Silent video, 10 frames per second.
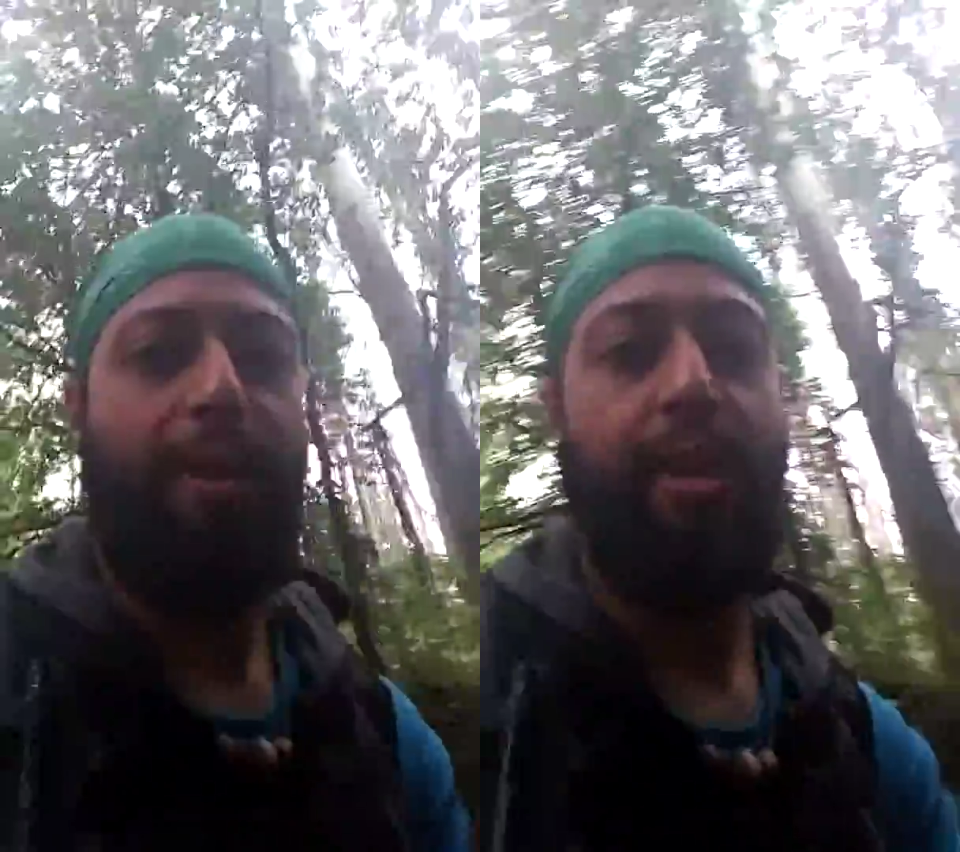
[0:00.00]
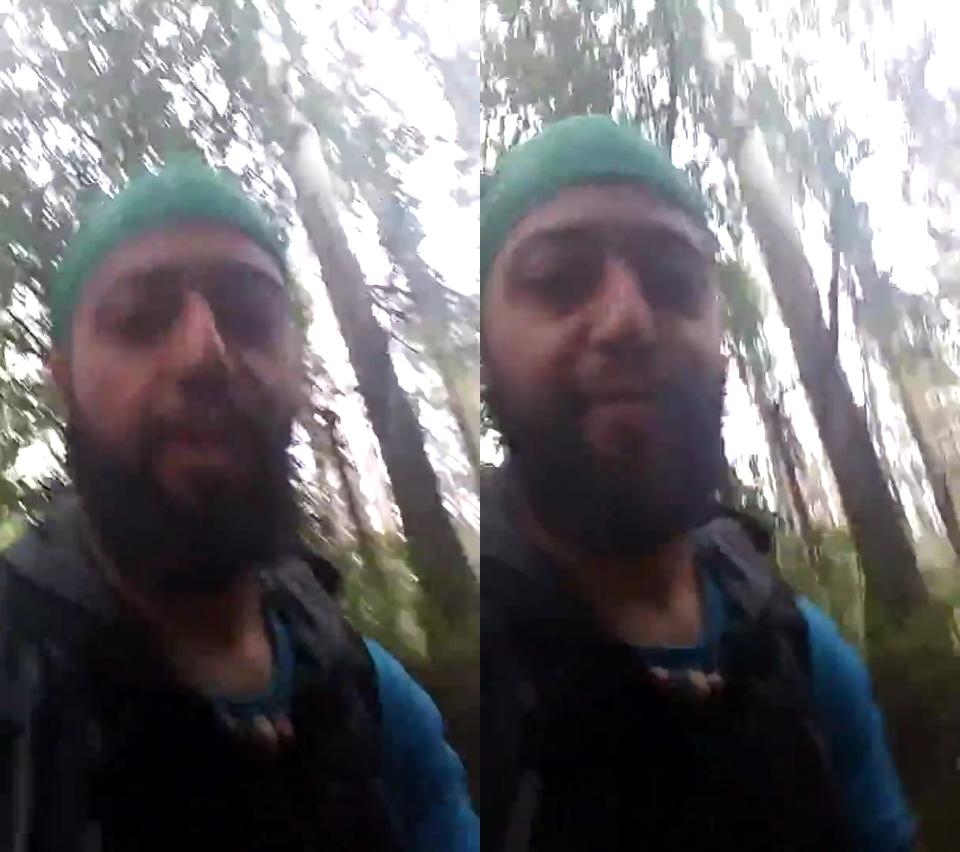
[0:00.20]

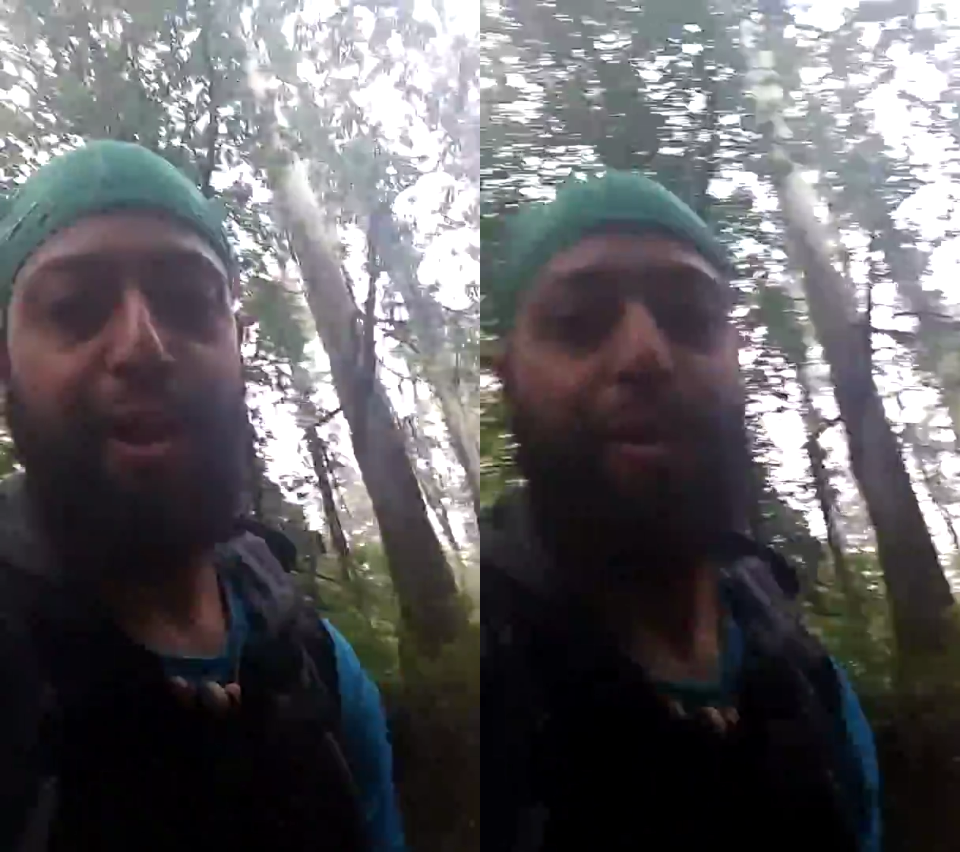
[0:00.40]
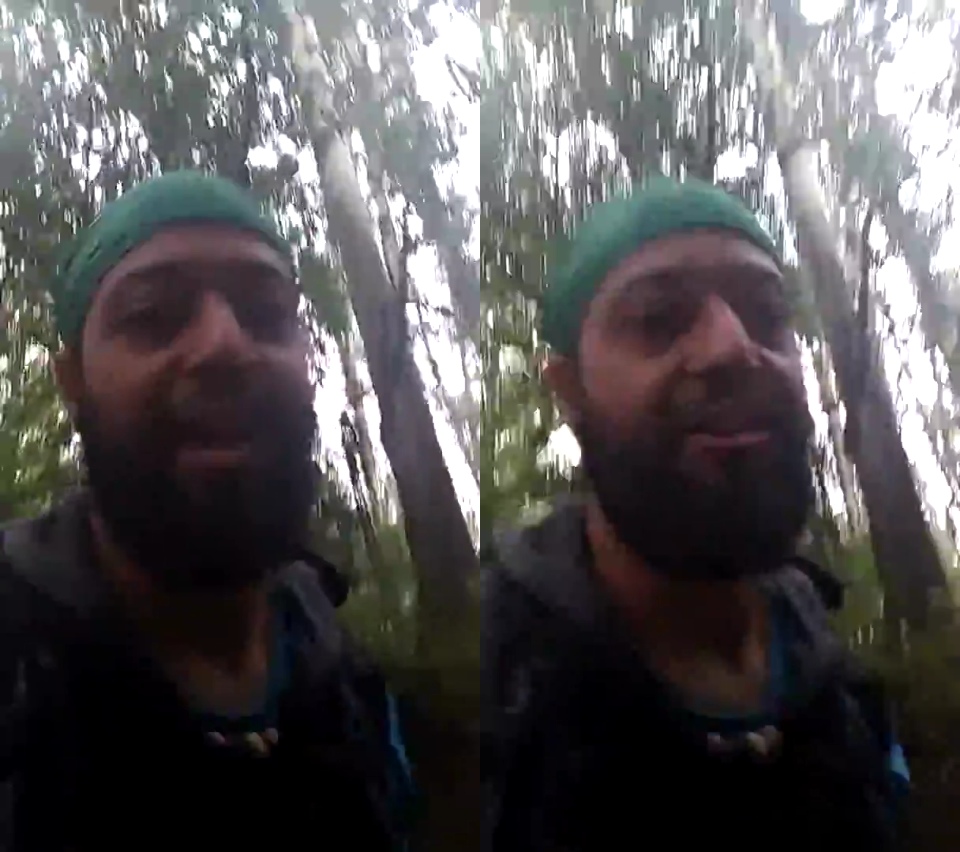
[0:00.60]
another video
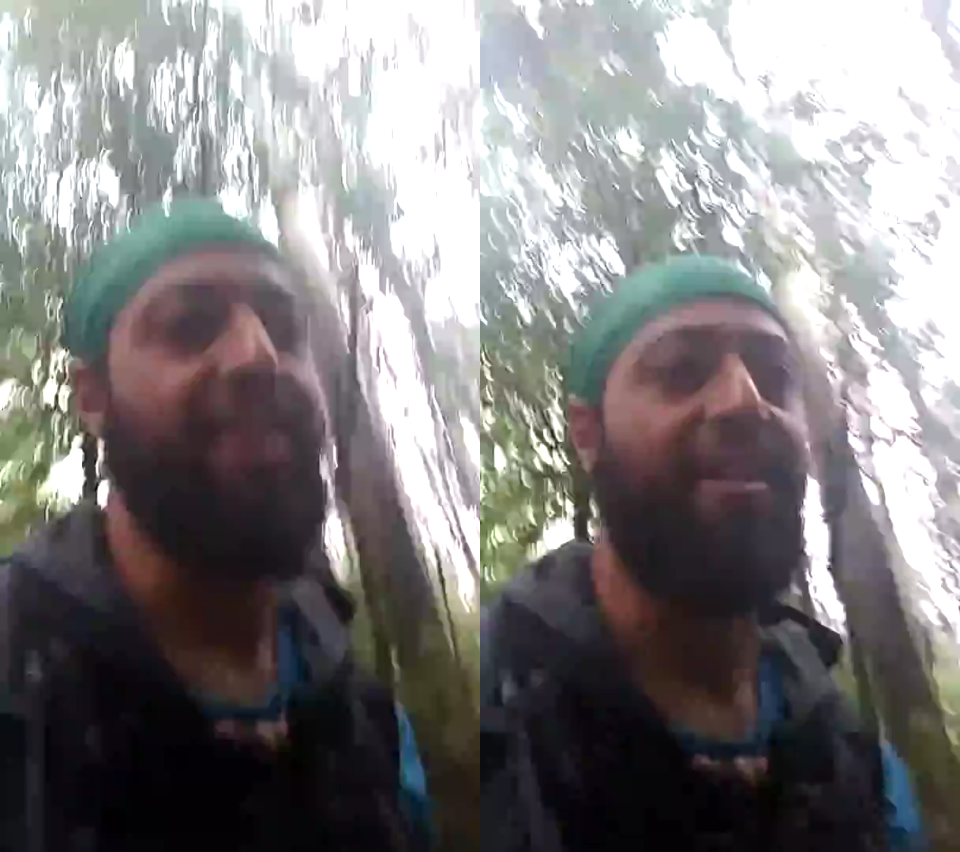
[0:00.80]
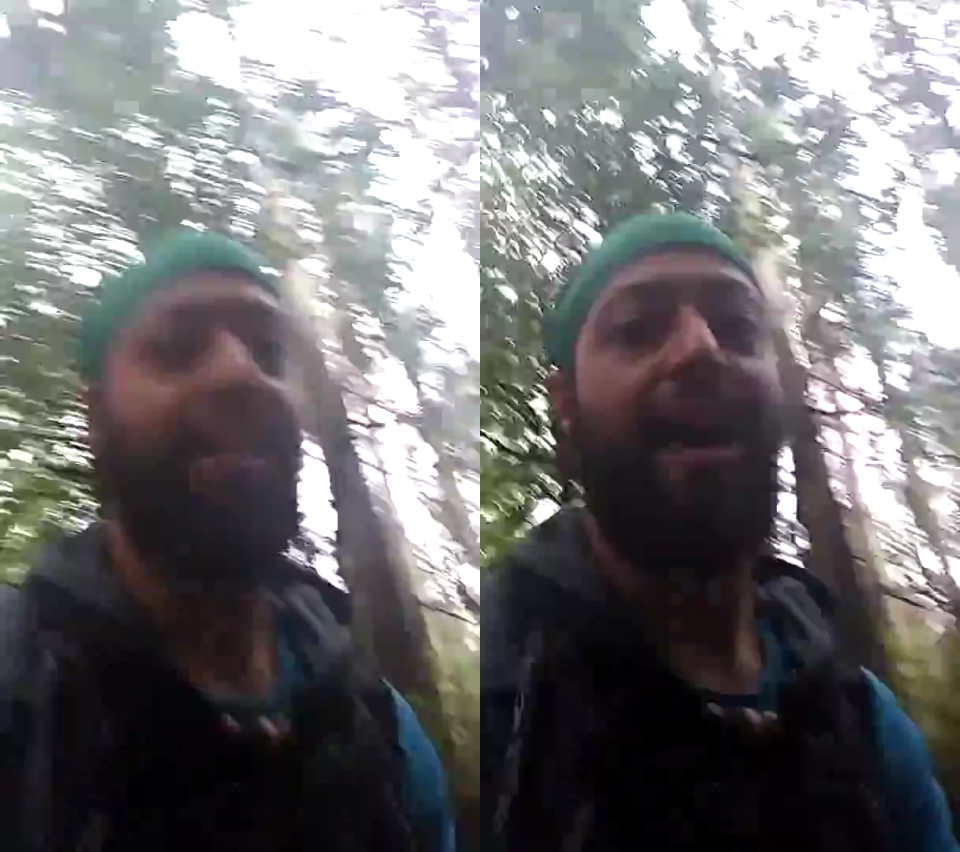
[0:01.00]
when I get to
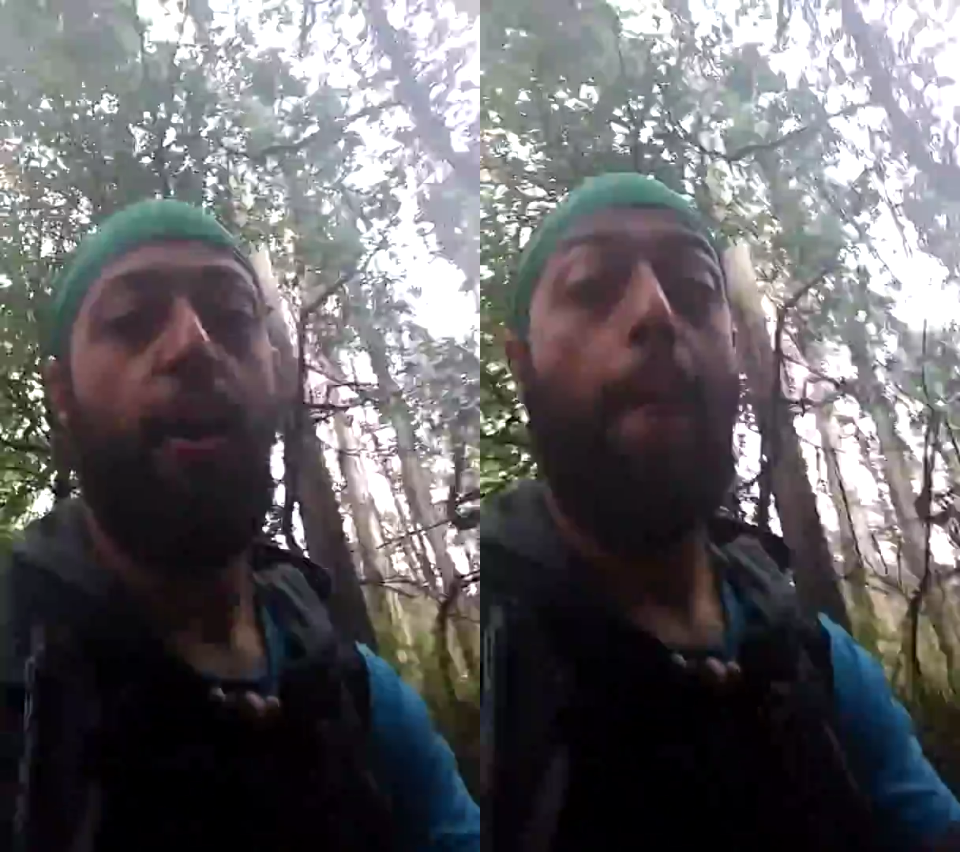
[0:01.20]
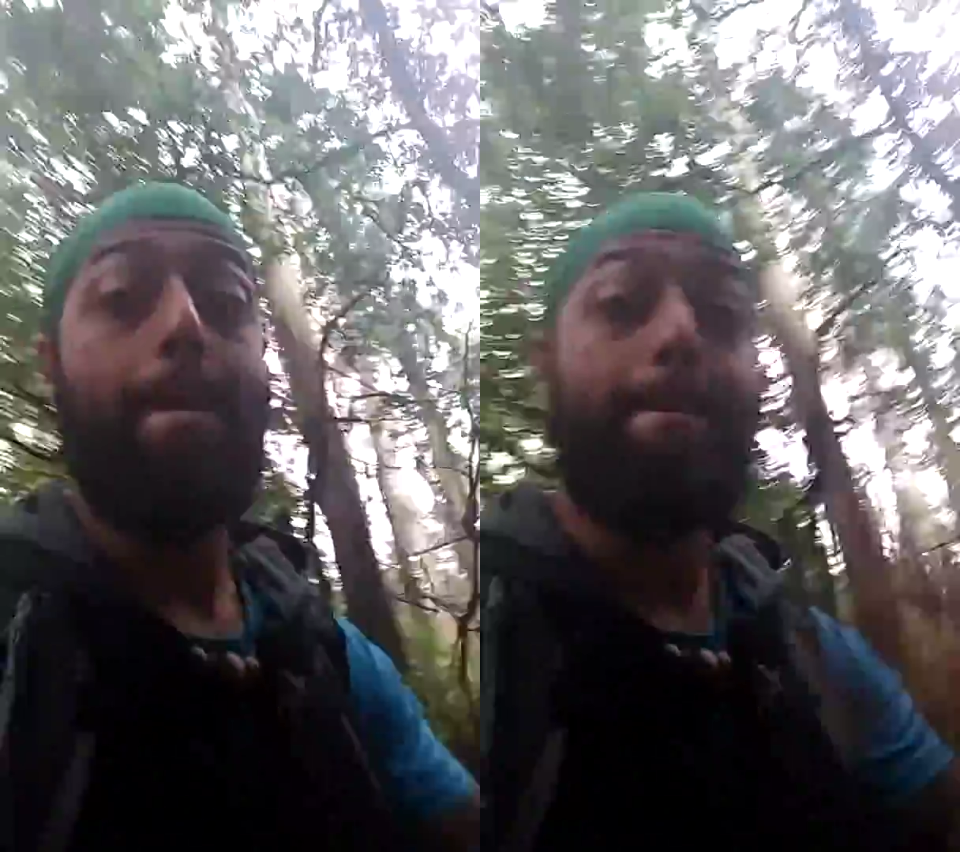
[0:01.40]

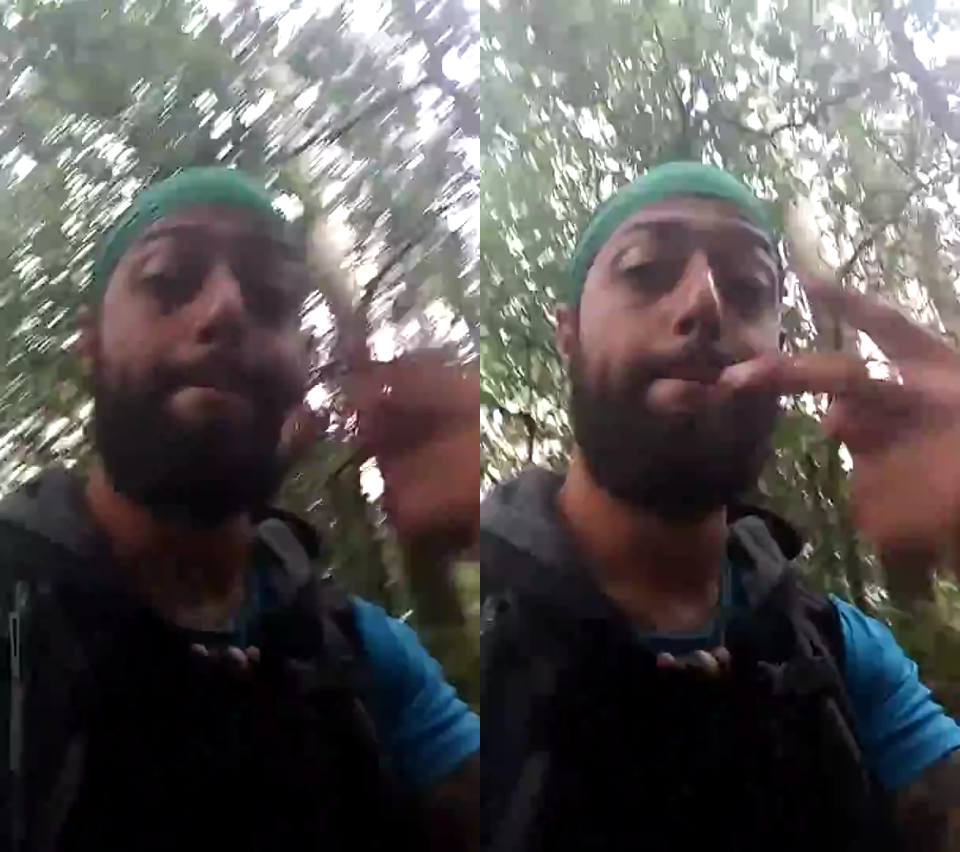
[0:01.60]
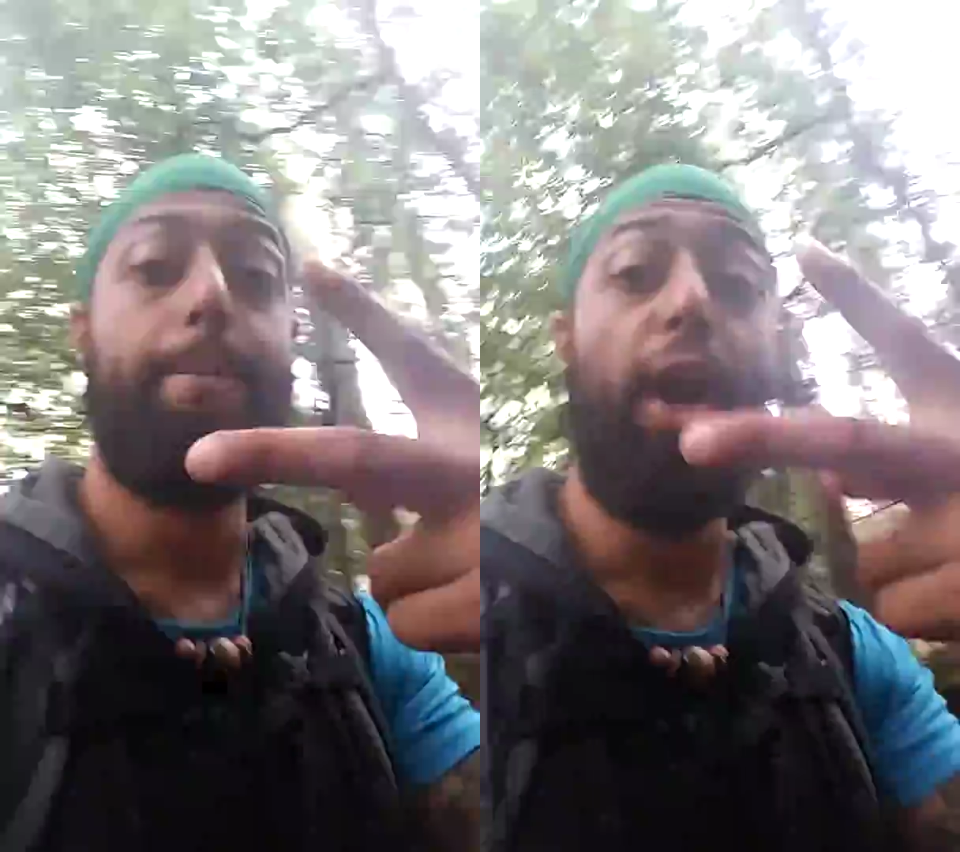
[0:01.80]
Santiago.
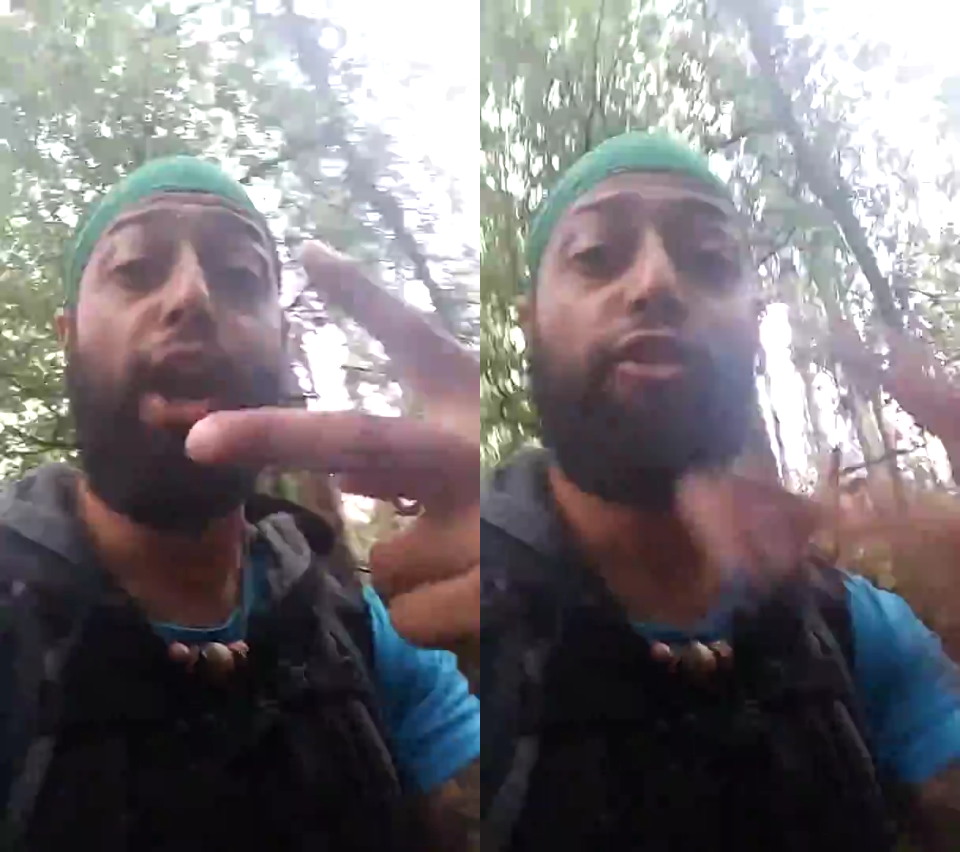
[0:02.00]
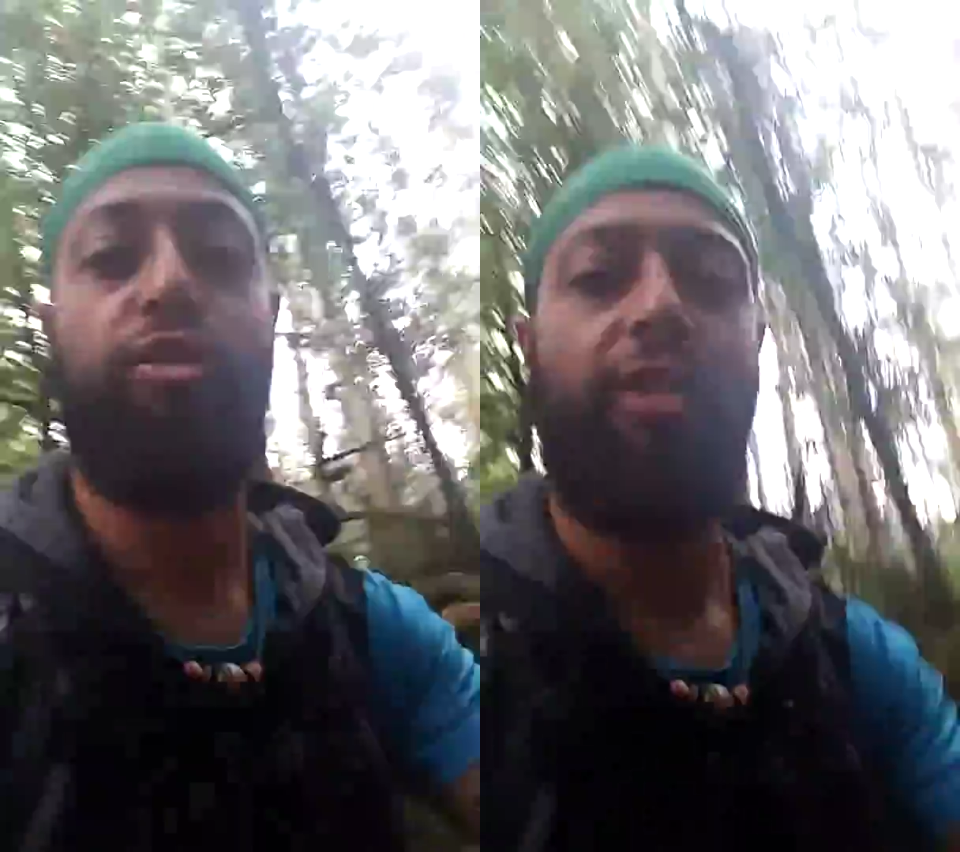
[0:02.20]
Peace.